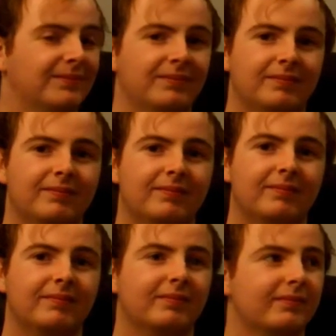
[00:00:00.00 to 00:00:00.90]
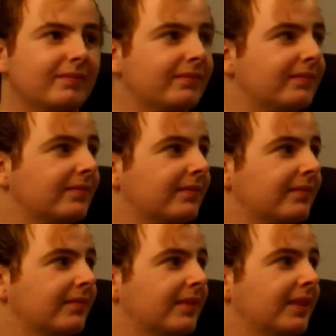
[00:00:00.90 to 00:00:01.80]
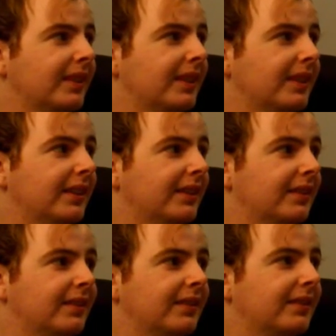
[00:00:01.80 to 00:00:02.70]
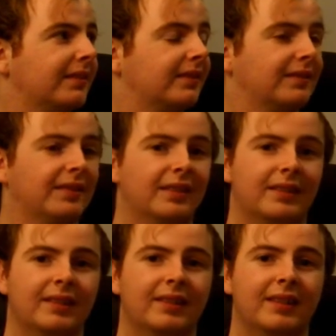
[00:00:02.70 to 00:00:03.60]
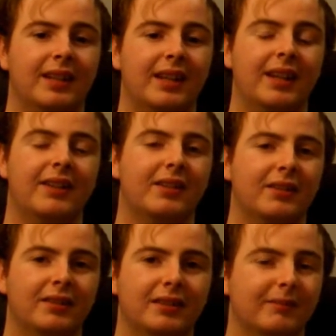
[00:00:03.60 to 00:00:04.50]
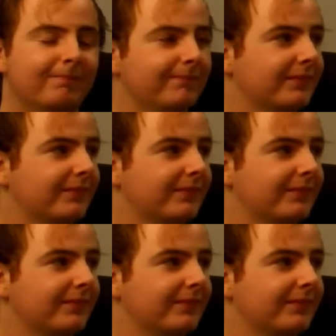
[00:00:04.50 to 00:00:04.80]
The person shown says nothing.